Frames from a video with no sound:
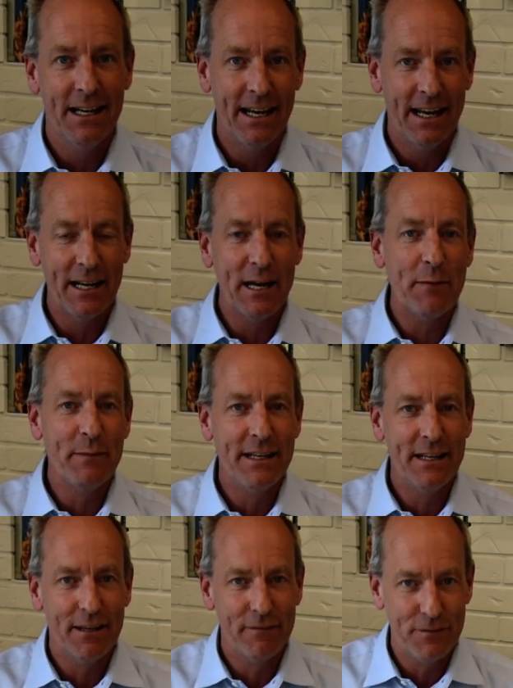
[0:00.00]
Anatomy
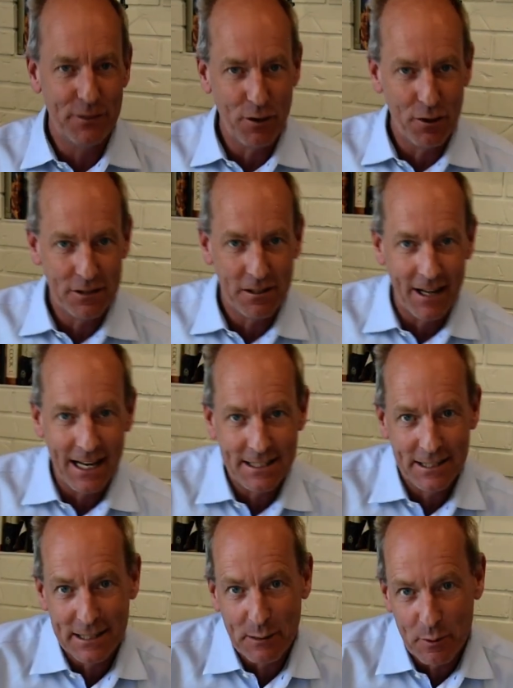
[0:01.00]
and Physiology class
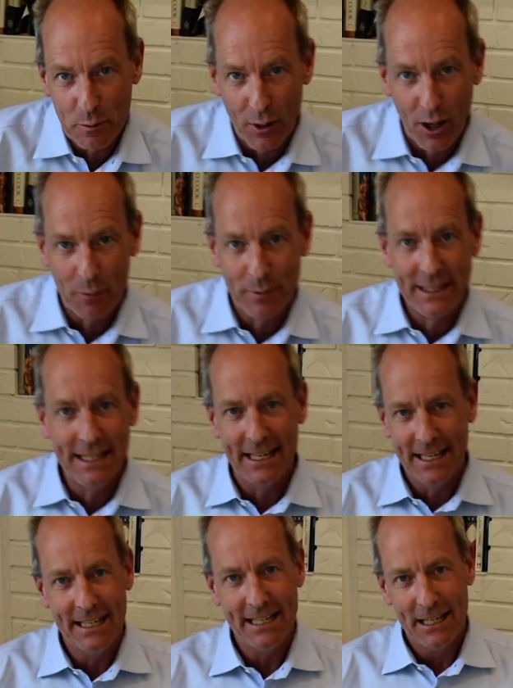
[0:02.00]
at DW Poppy.
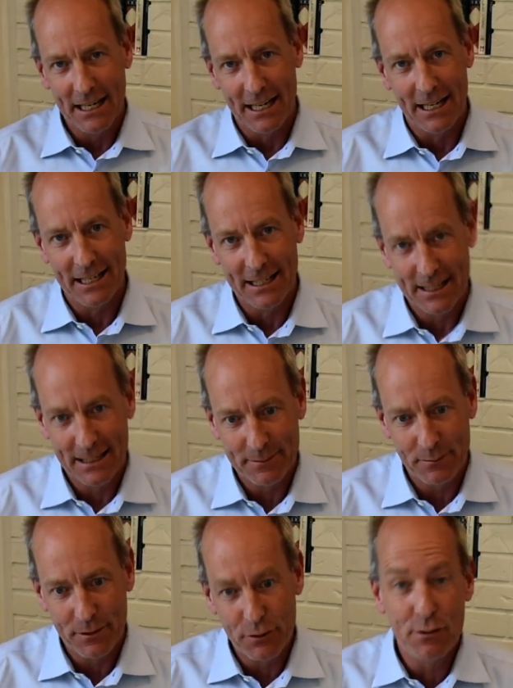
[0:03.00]

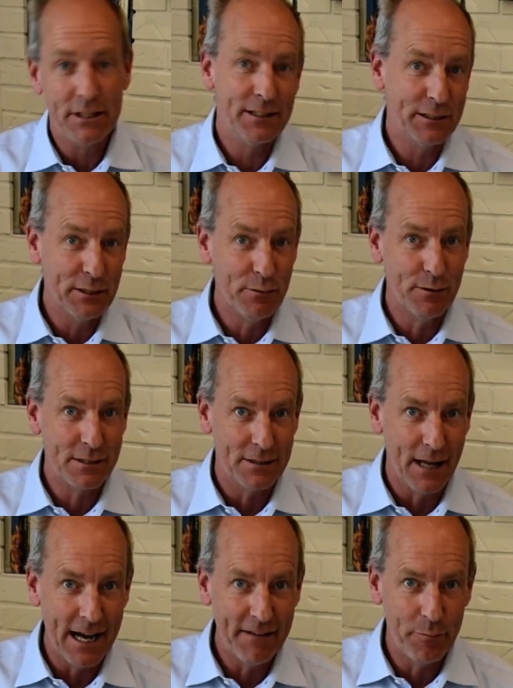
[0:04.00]
Usually I like to do this
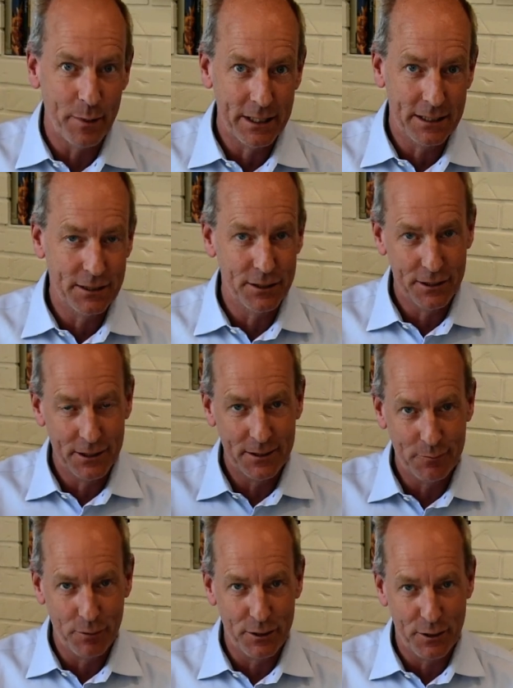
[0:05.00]
live, but
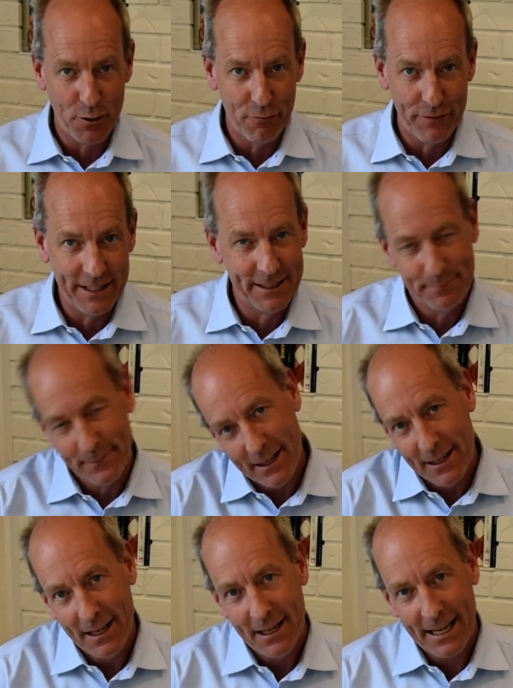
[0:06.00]
with COVID,
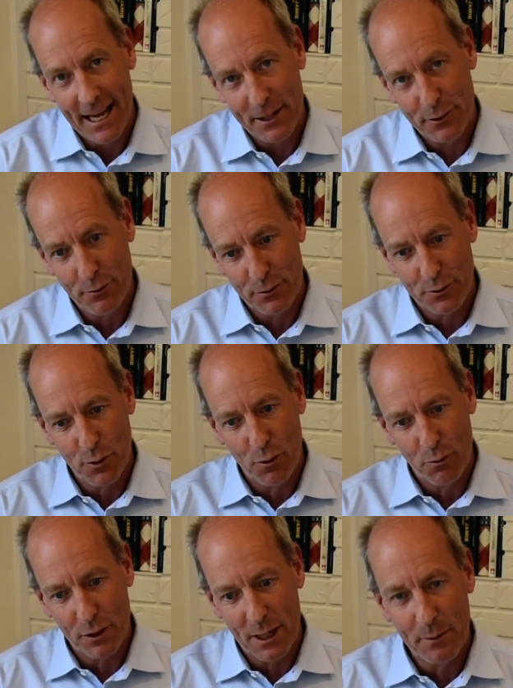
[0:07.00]
can't do it, so
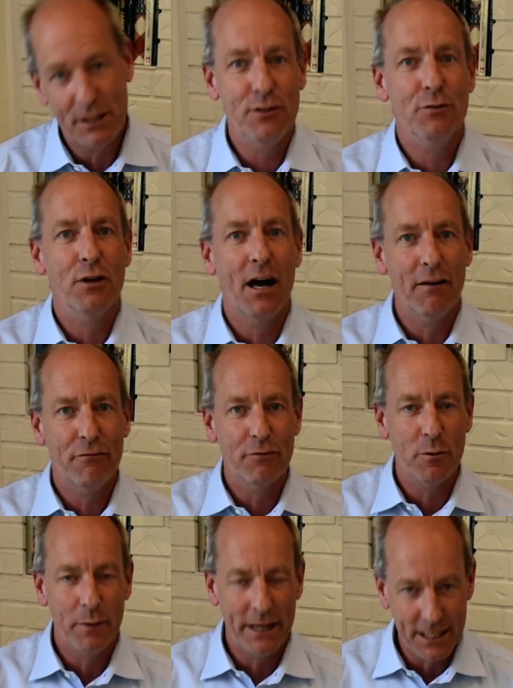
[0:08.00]
we're coming to you live
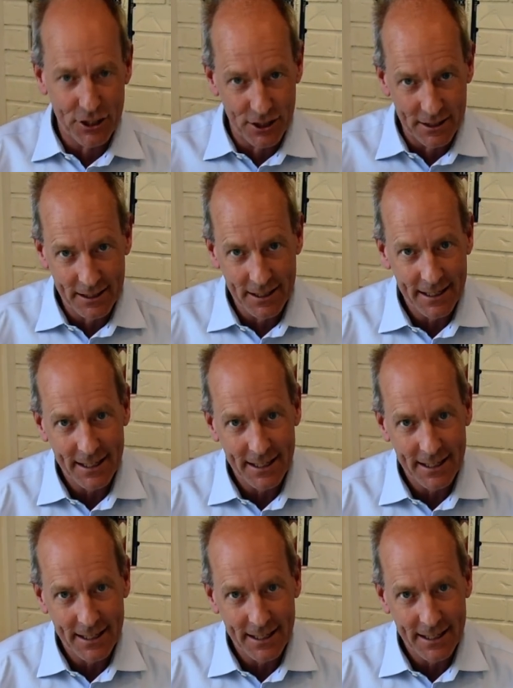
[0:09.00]
from my kitchen.